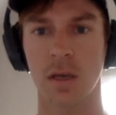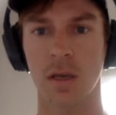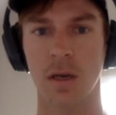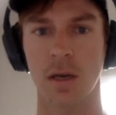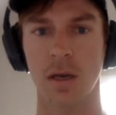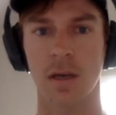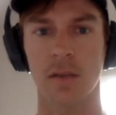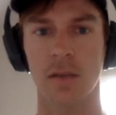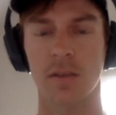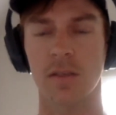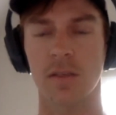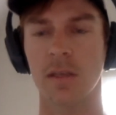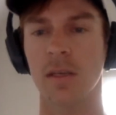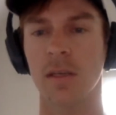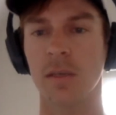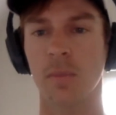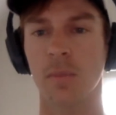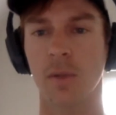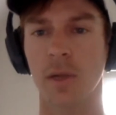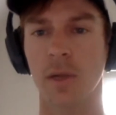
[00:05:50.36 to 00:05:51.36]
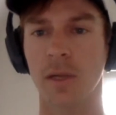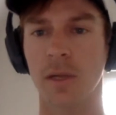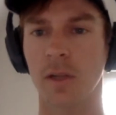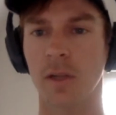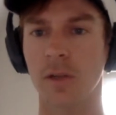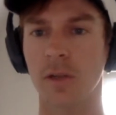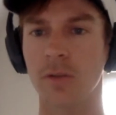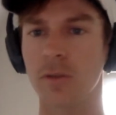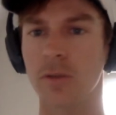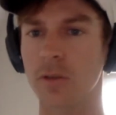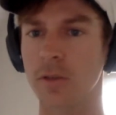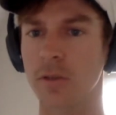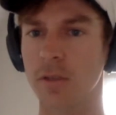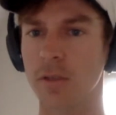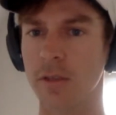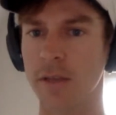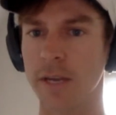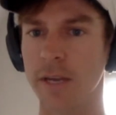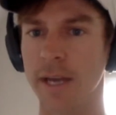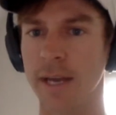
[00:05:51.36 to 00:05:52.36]
uh, cyndy playing closer to
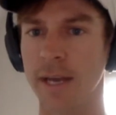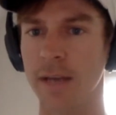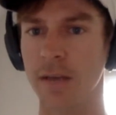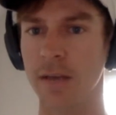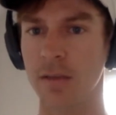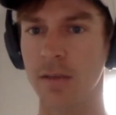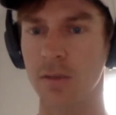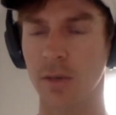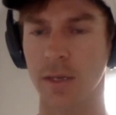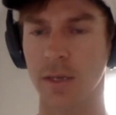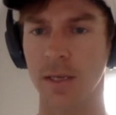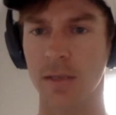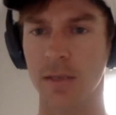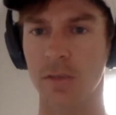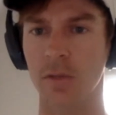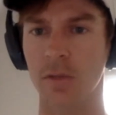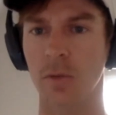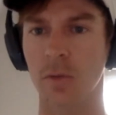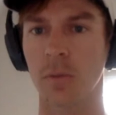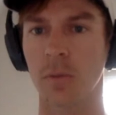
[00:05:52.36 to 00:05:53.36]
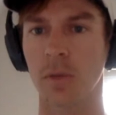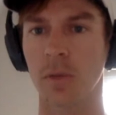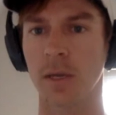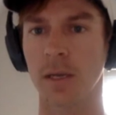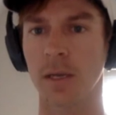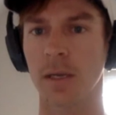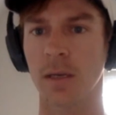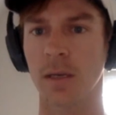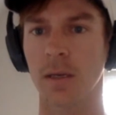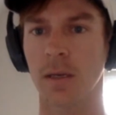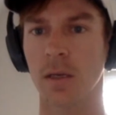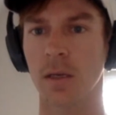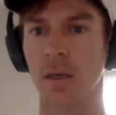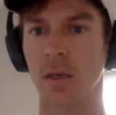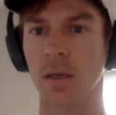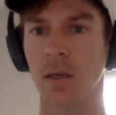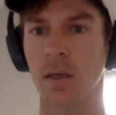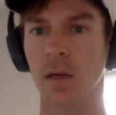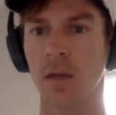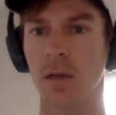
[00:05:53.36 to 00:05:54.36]
the net so i guess you were playing
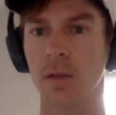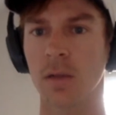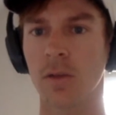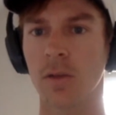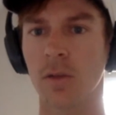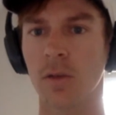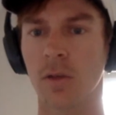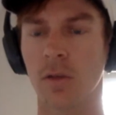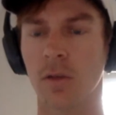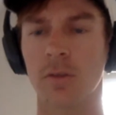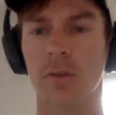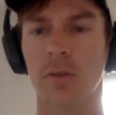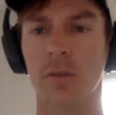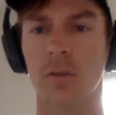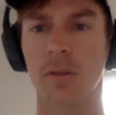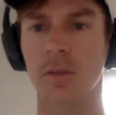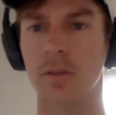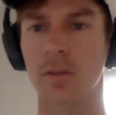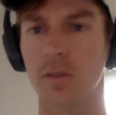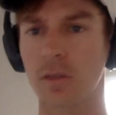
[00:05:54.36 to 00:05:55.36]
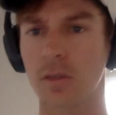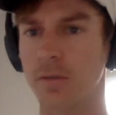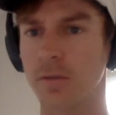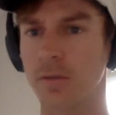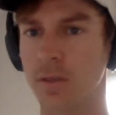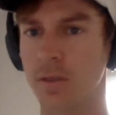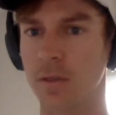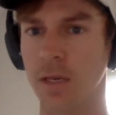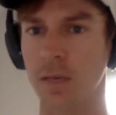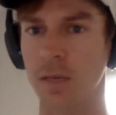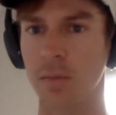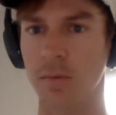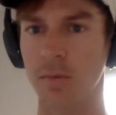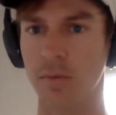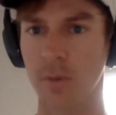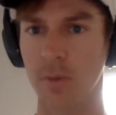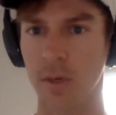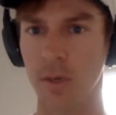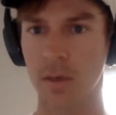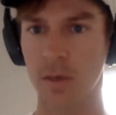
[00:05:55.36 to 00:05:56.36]
a little closer to the service line
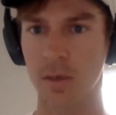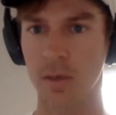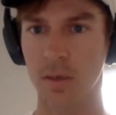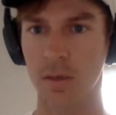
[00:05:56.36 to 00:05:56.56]
before